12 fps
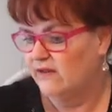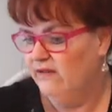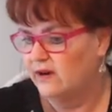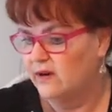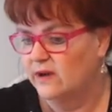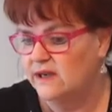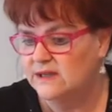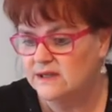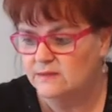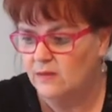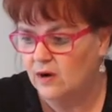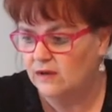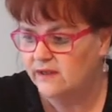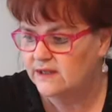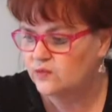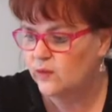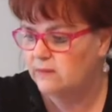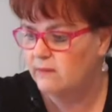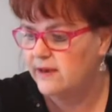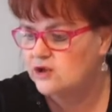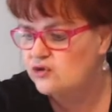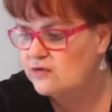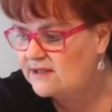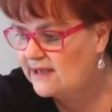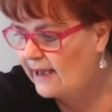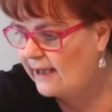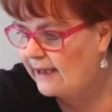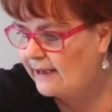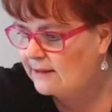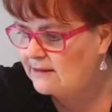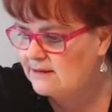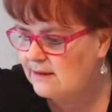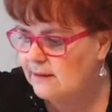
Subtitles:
very small. This one measures at,